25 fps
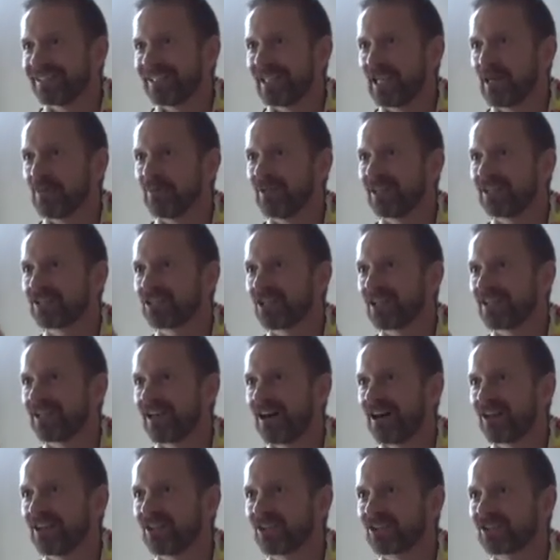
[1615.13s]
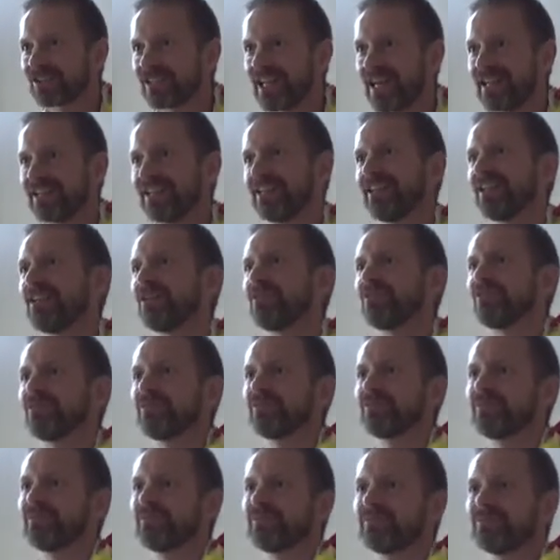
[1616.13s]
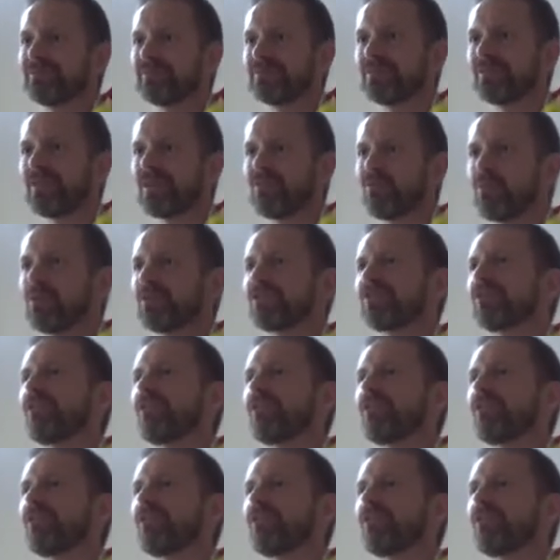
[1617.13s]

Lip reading: image and understanding of what's